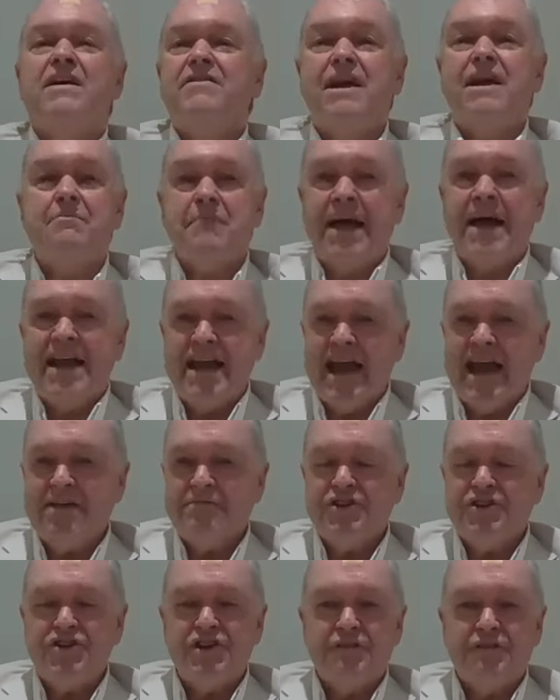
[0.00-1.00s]
They may
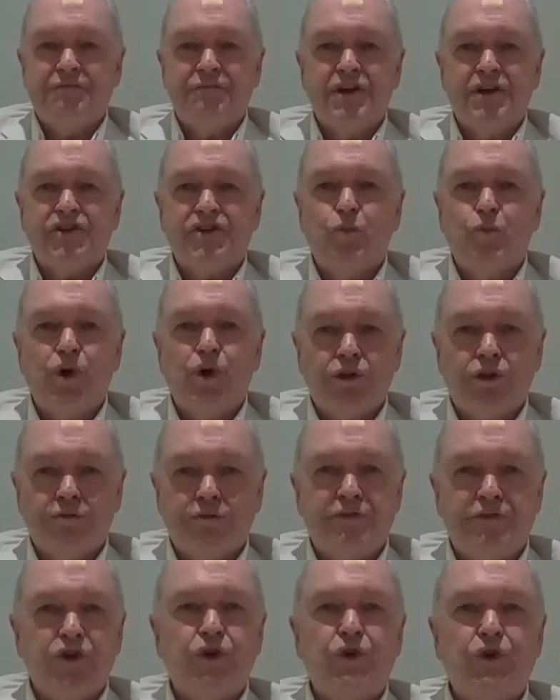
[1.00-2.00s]
have a different
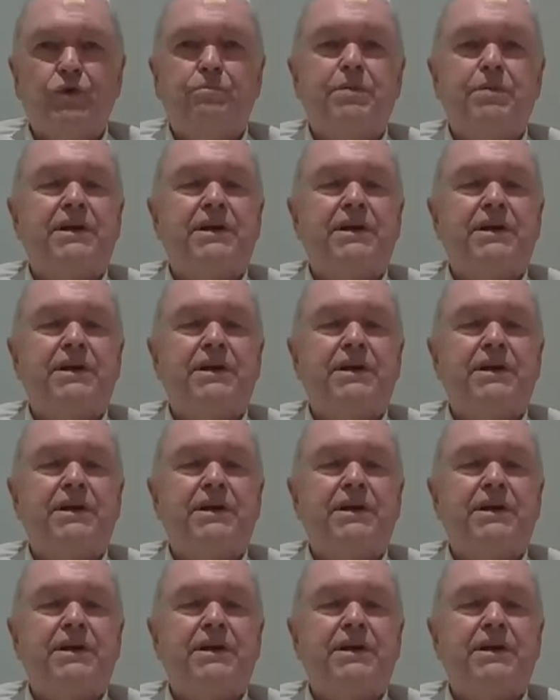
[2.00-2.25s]
worldview